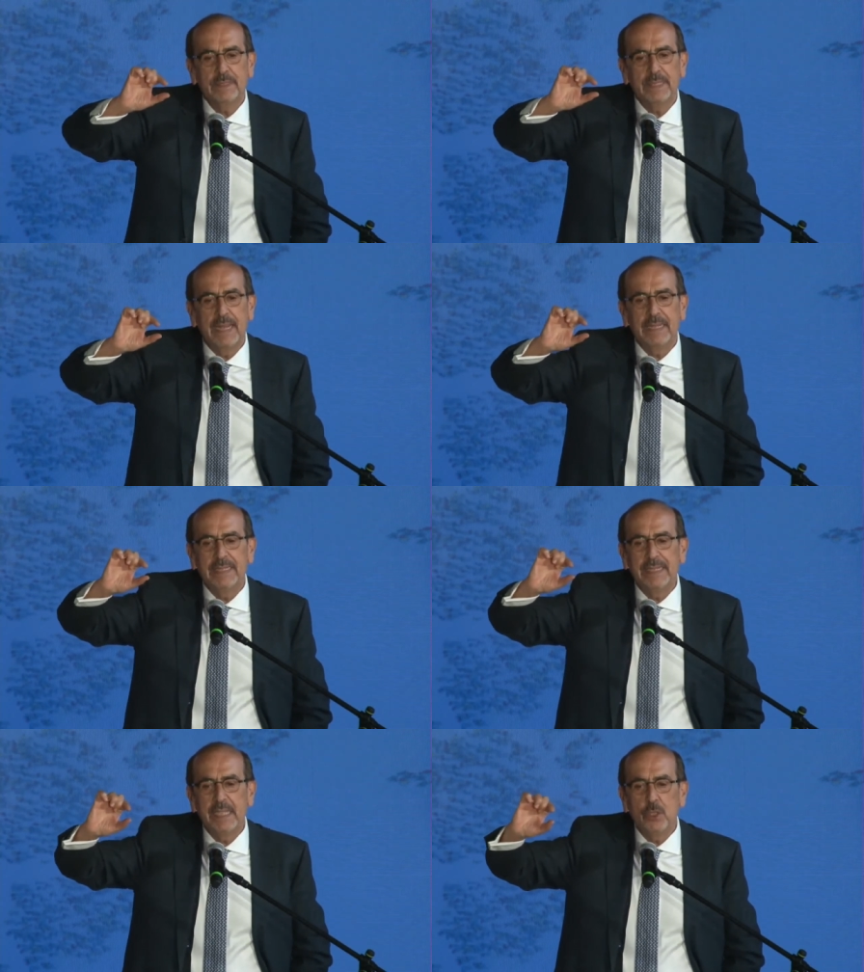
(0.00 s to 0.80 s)
There
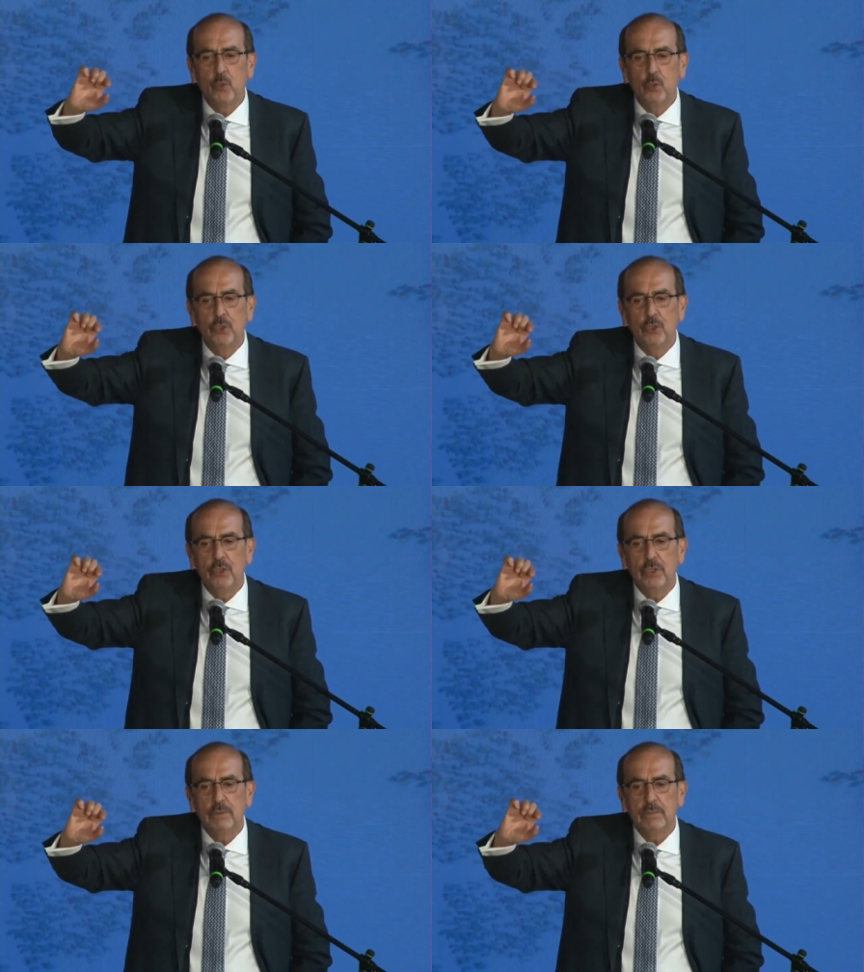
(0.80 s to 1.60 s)
is
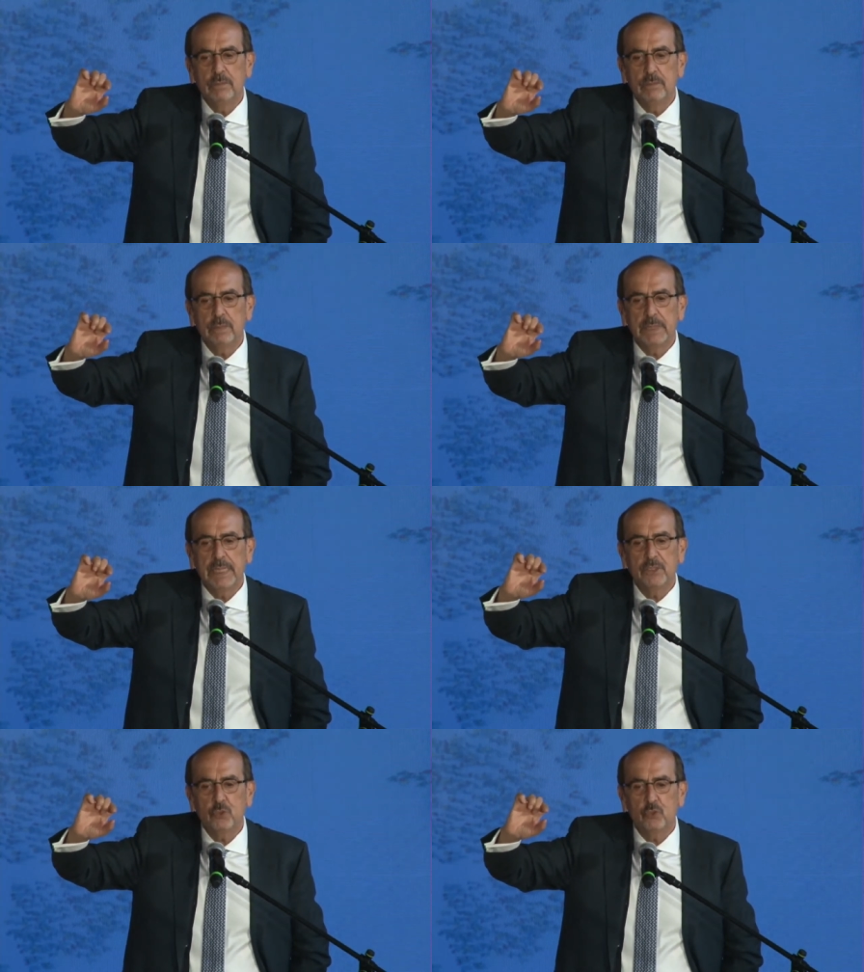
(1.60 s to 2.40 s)
no
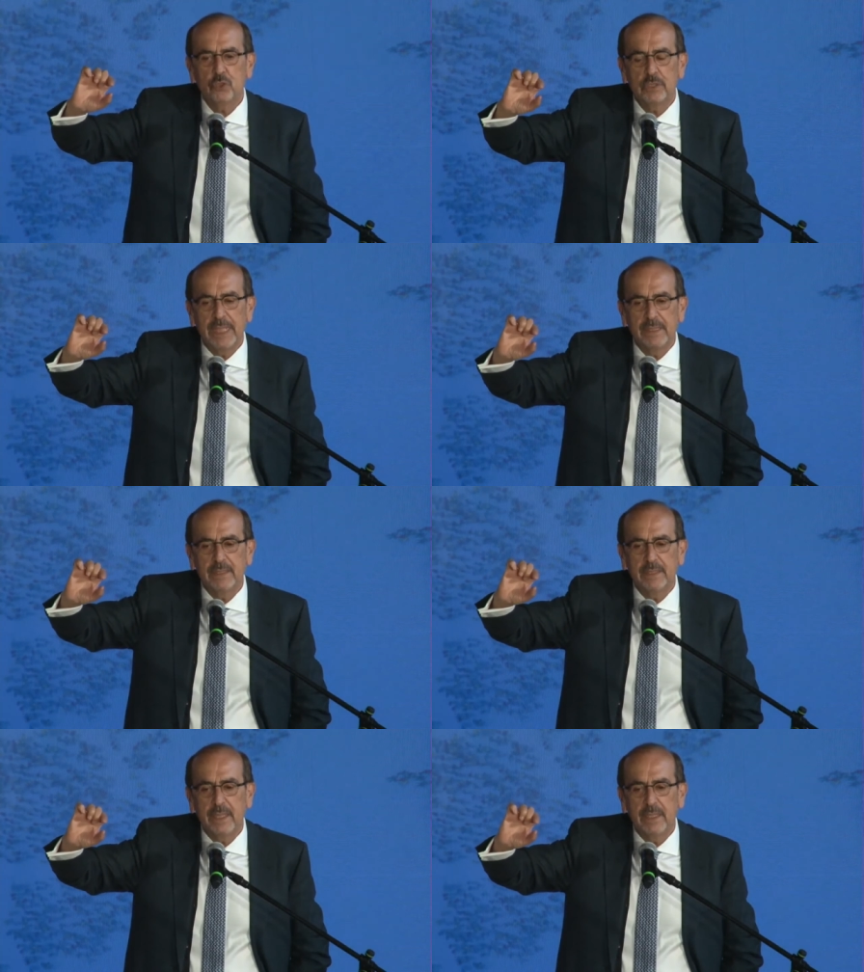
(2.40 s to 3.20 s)
support in the
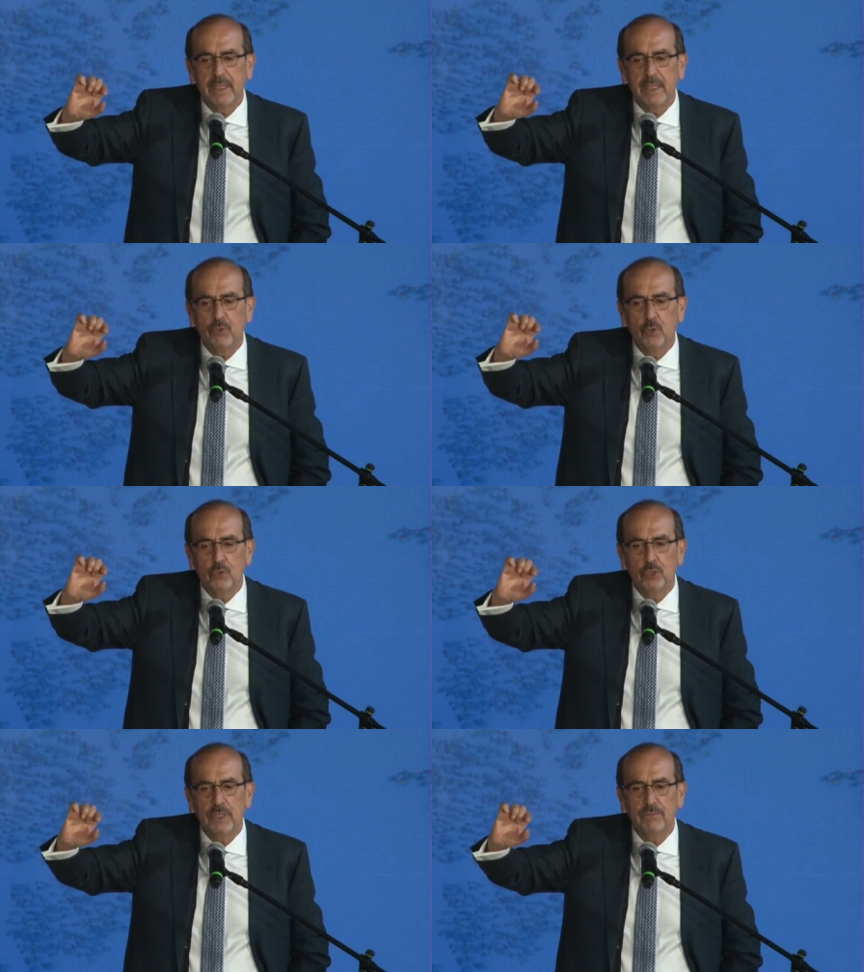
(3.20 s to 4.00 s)
documents
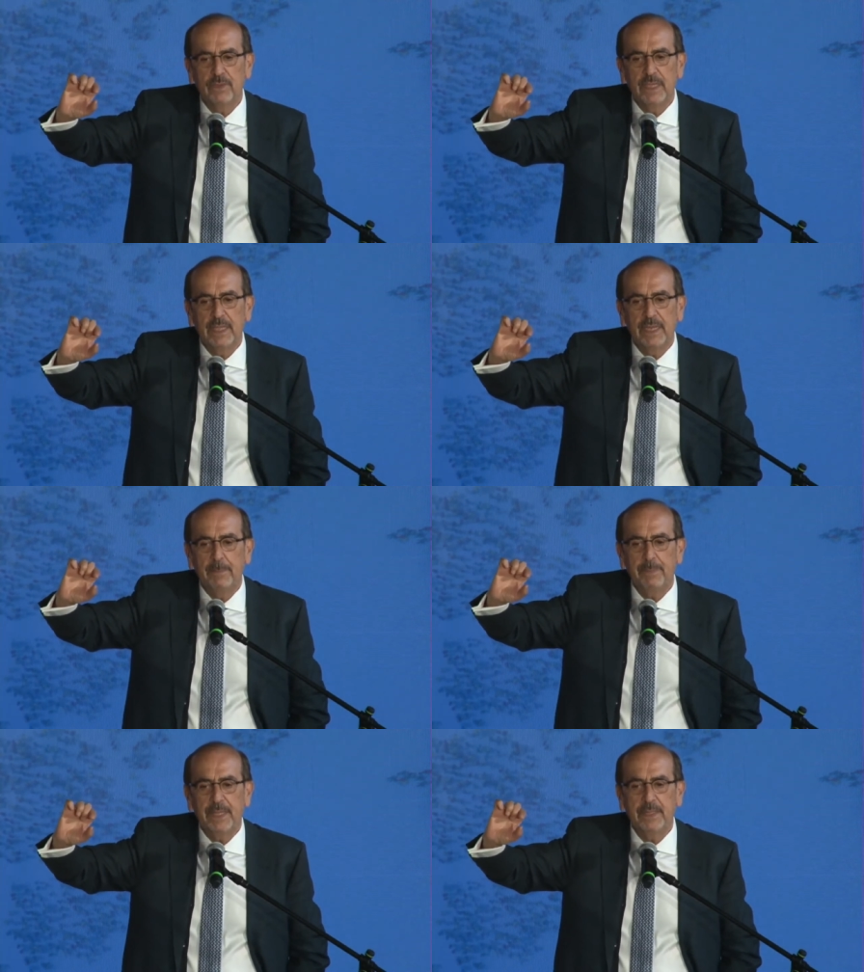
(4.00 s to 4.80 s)

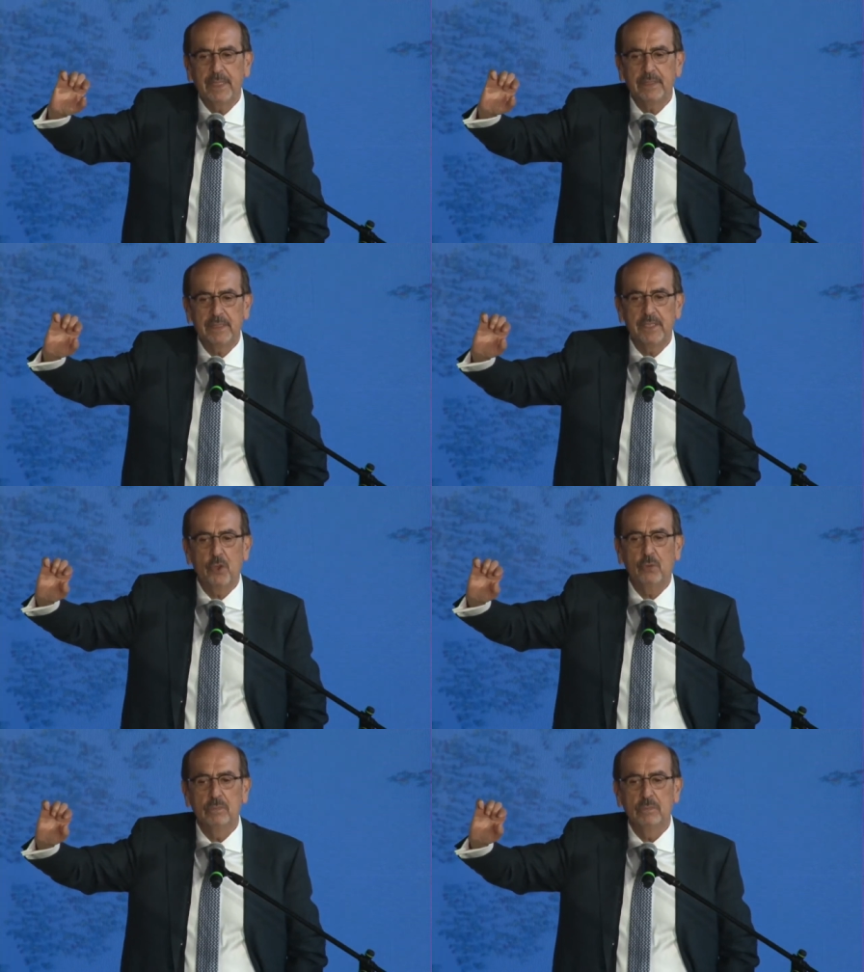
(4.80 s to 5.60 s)
that would
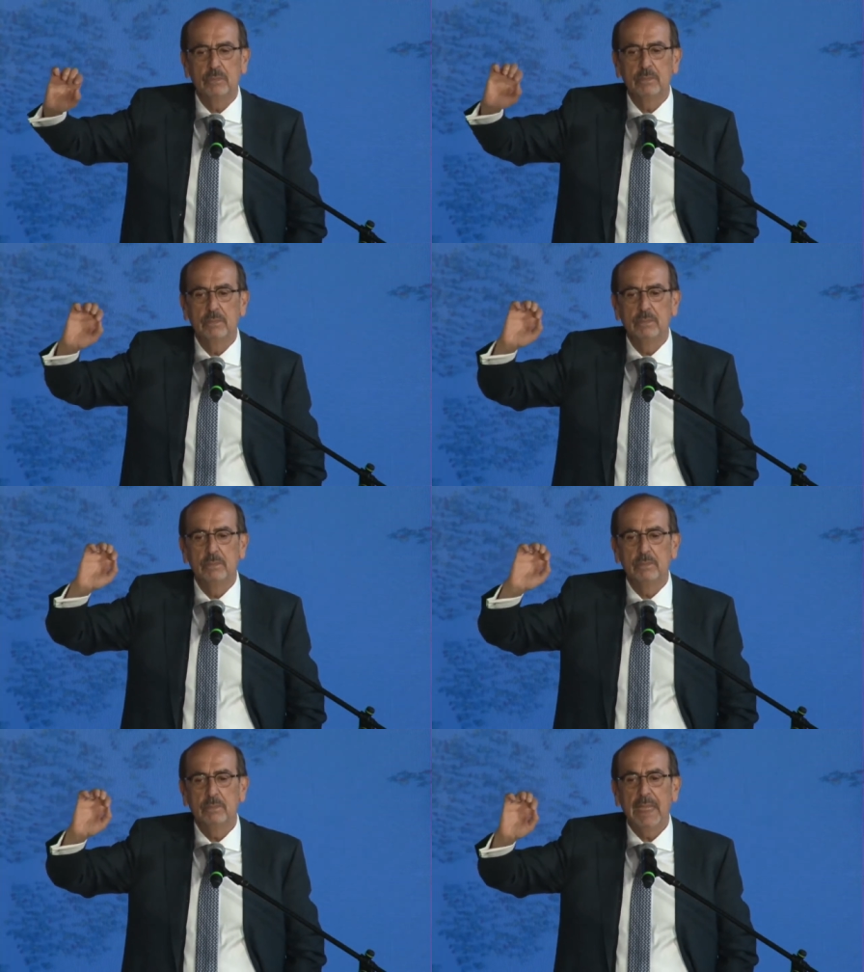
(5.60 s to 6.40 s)
justify
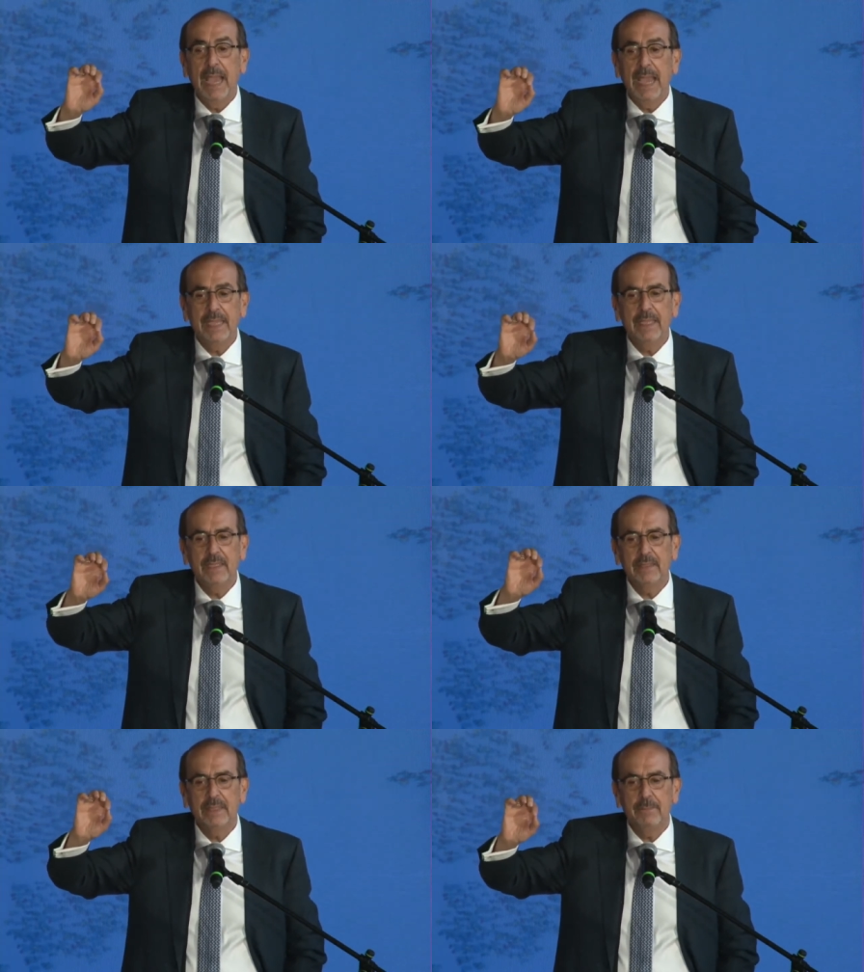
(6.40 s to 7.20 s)

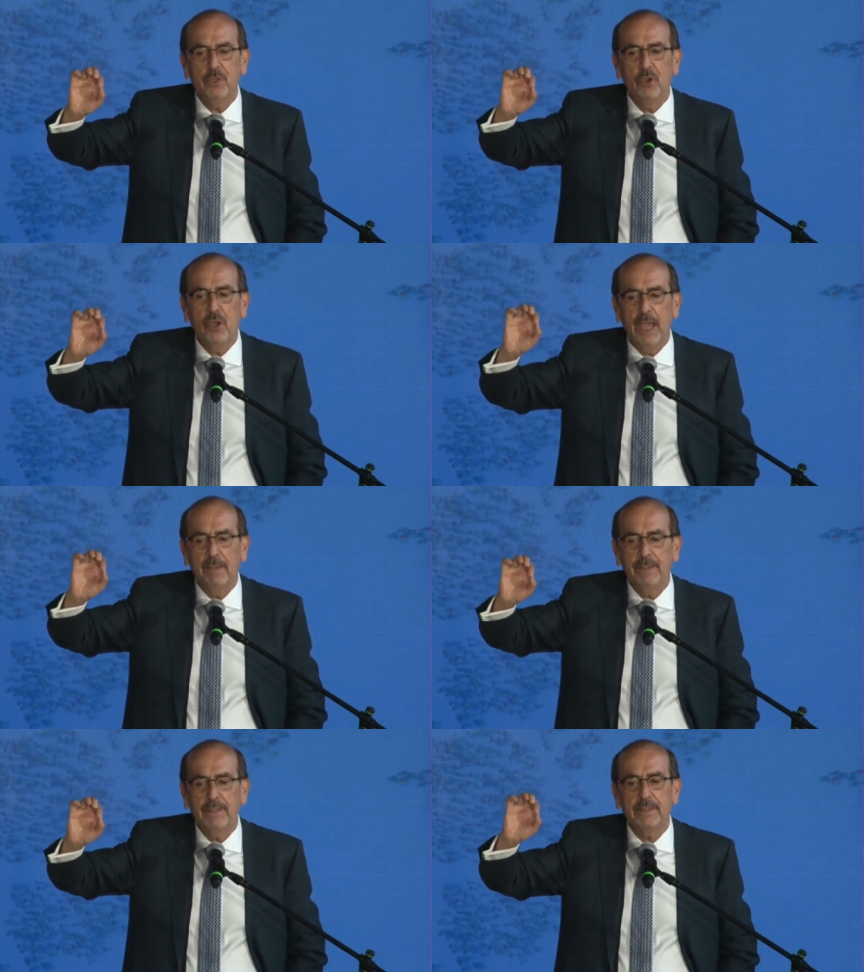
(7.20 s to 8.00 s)
what they
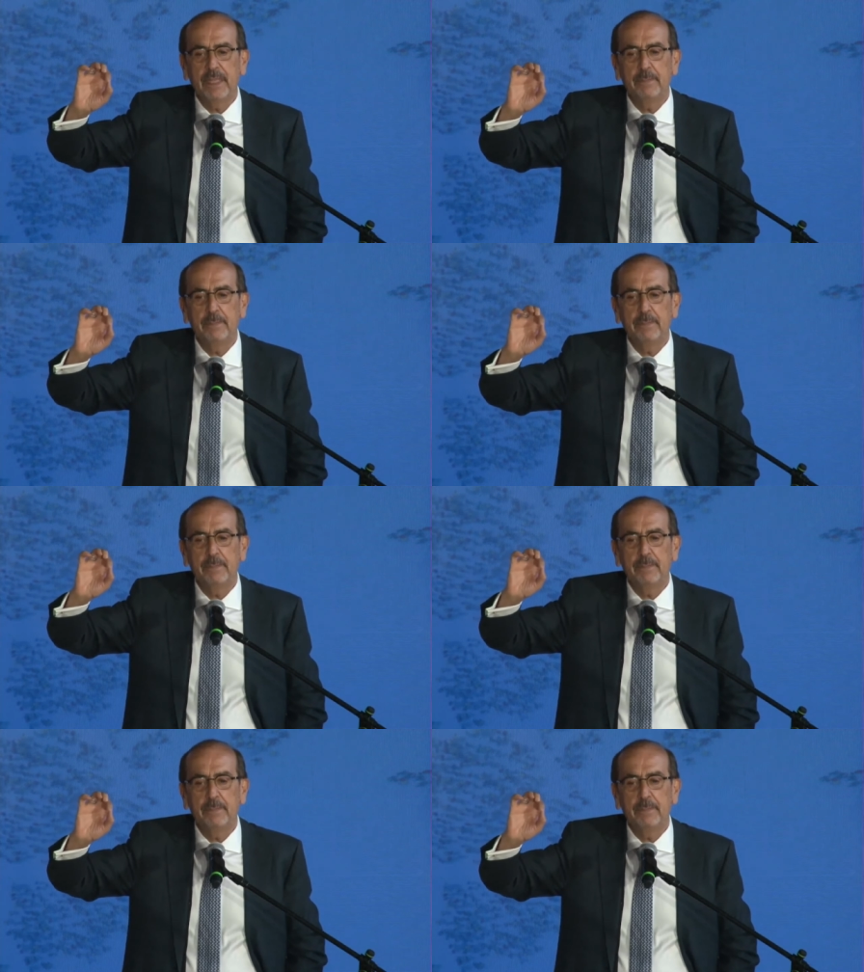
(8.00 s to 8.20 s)
want.